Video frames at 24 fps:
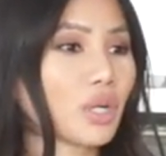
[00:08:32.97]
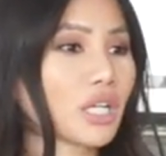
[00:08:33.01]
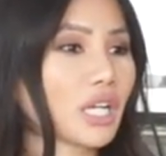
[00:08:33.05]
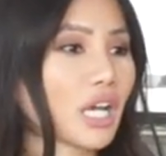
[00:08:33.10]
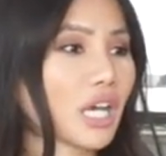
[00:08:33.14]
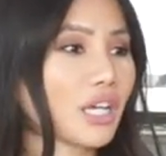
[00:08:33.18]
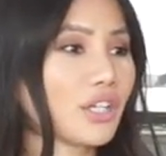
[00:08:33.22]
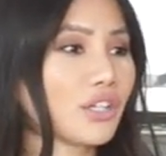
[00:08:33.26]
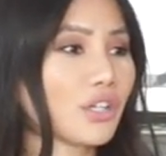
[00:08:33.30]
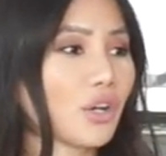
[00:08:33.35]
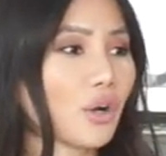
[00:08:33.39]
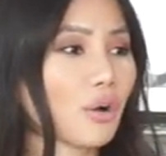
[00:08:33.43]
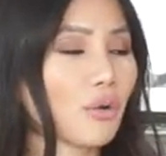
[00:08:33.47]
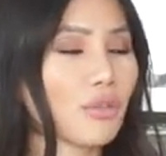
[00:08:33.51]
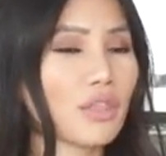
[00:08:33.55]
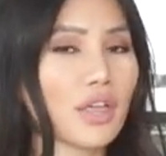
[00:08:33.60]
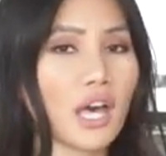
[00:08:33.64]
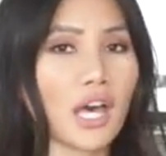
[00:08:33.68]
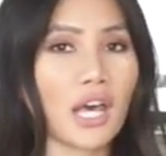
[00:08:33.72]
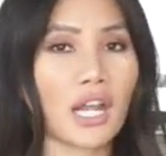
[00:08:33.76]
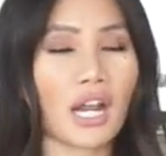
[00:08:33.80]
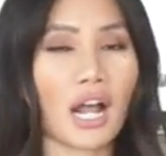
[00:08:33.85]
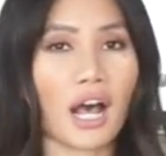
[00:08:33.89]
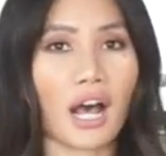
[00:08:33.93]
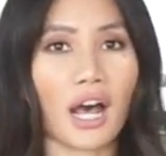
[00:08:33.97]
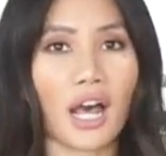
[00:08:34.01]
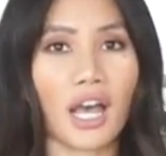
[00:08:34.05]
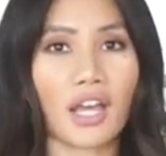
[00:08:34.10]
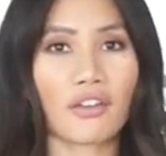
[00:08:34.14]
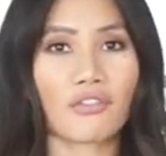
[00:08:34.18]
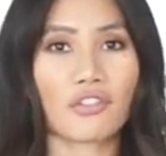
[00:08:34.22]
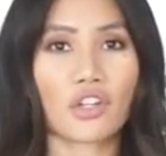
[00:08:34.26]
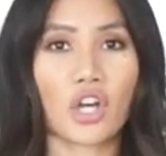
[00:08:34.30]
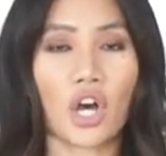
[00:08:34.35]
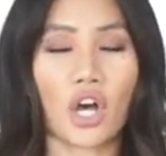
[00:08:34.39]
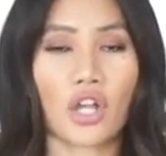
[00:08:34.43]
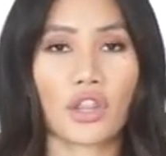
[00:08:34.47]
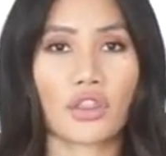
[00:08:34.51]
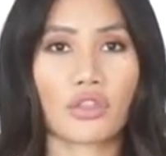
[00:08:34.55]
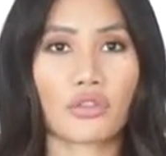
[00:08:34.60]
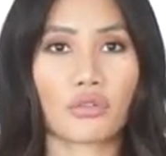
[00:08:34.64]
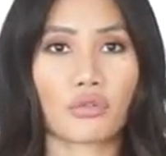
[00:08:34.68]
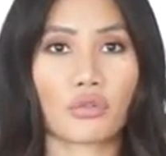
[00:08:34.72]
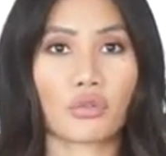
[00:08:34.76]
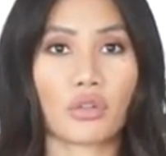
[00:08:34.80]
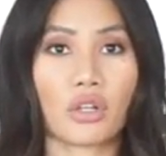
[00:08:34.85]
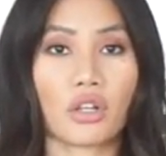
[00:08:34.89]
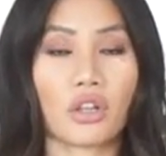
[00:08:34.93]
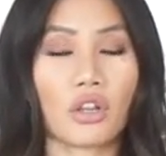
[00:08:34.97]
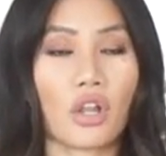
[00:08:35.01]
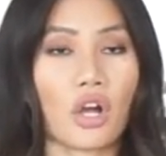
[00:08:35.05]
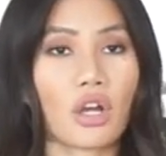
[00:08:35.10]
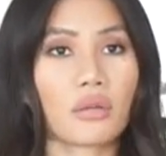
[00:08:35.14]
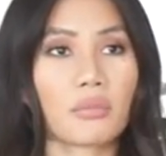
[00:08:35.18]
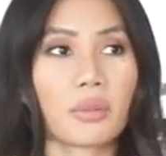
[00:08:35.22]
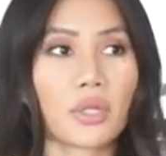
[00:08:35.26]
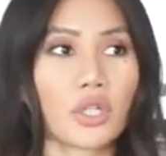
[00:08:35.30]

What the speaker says: when I know that I've gone through a long